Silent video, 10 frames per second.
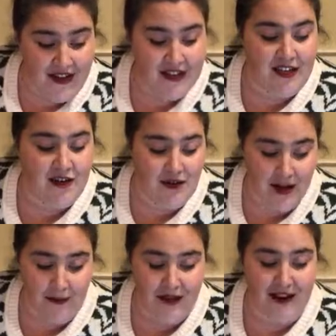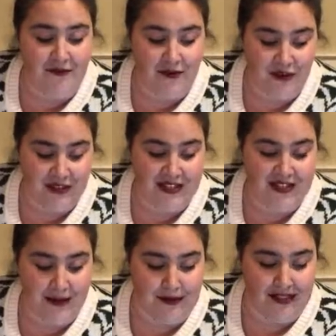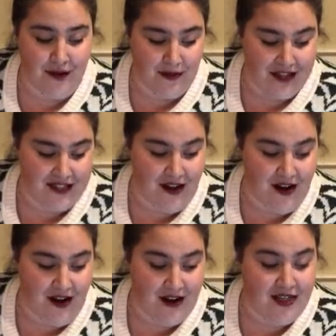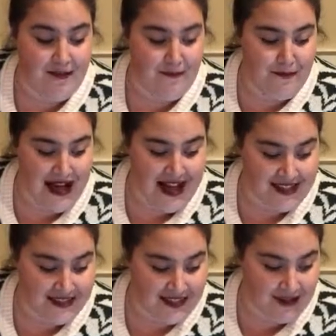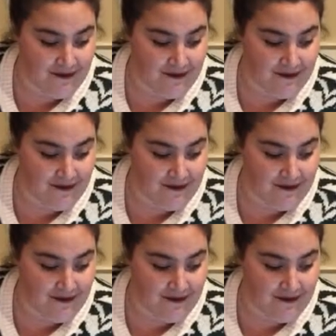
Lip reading: The cucumber and rose stem cell ones are the best.